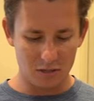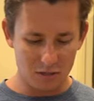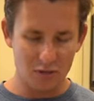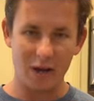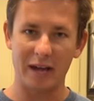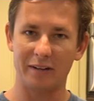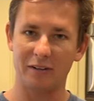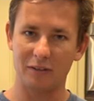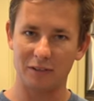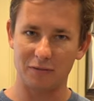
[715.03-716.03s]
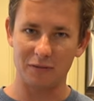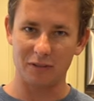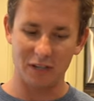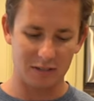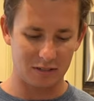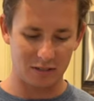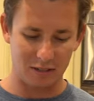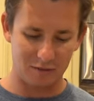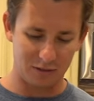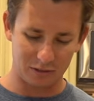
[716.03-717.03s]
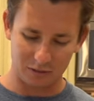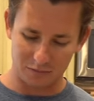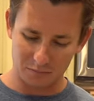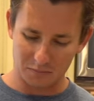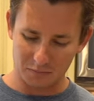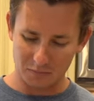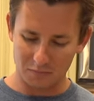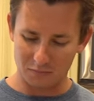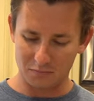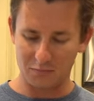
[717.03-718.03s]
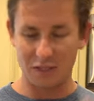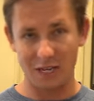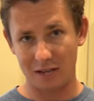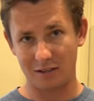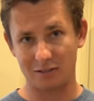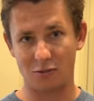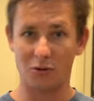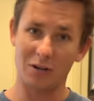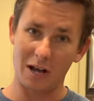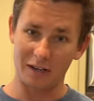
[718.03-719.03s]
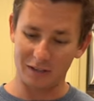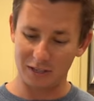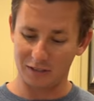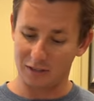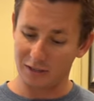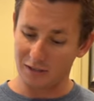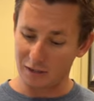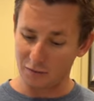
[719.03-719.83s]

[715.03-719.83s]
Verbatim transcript: you know, add a little different things to give it a little kick or not a kick. Like